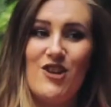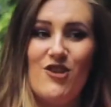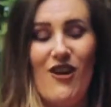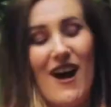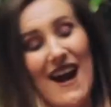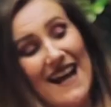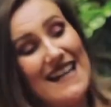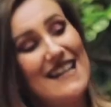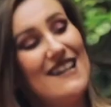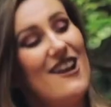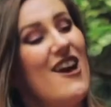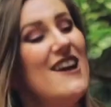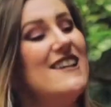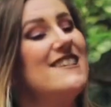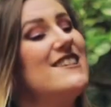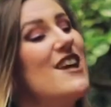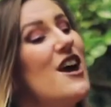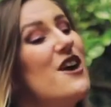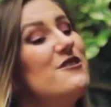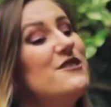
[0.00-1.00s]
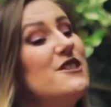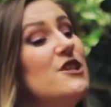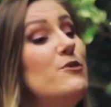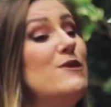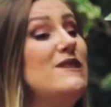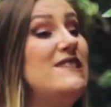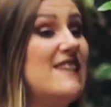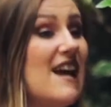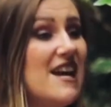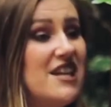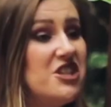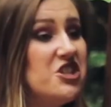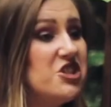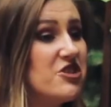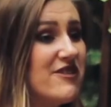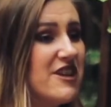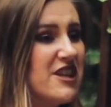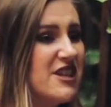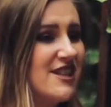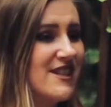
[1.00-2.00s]
Craig likes girls who are
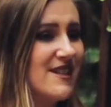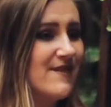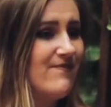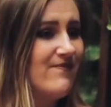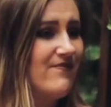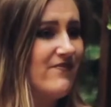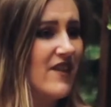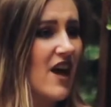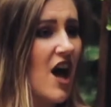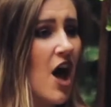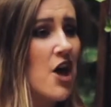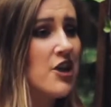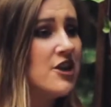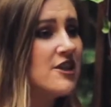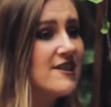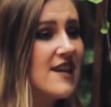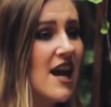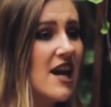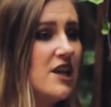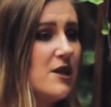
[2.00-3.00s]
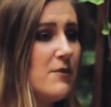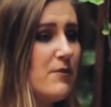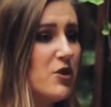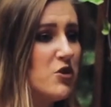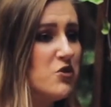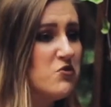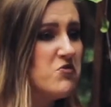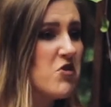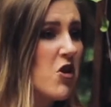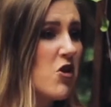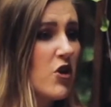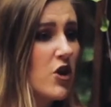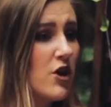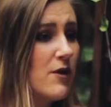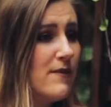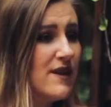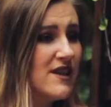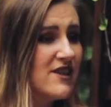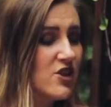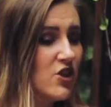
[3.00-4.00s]
dangerous, unattainable, non
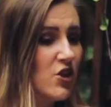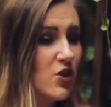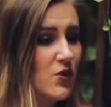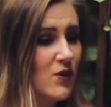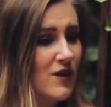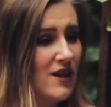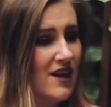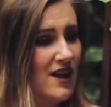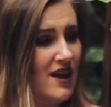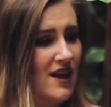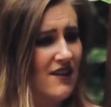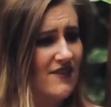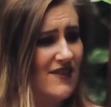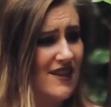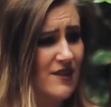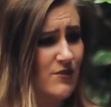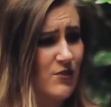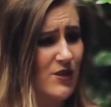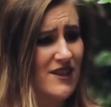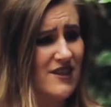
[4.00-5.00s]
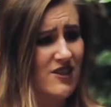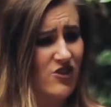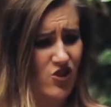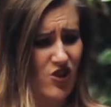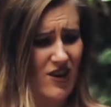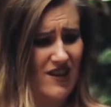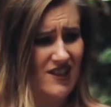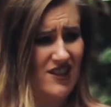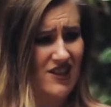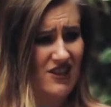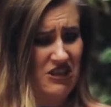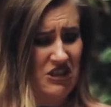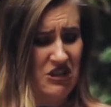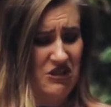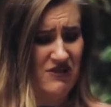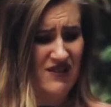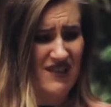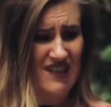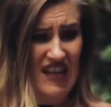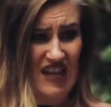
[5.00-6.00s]
committal. That's what he's attracted
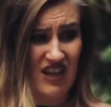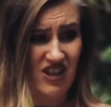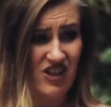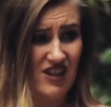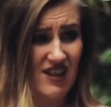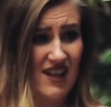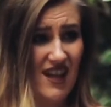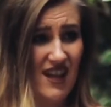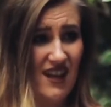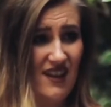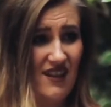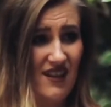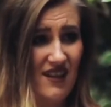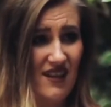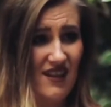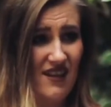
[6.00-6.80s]
to sexually.